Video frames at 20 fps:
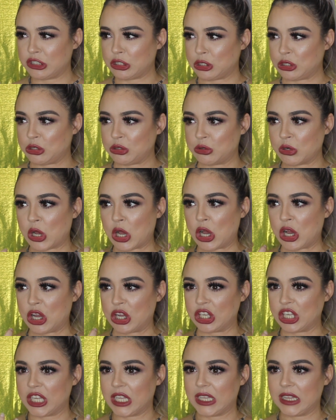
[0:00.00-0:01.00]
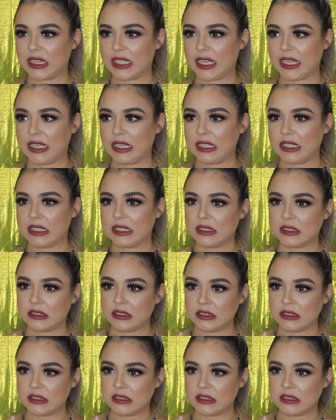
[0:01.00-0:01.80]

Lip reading: strong, like,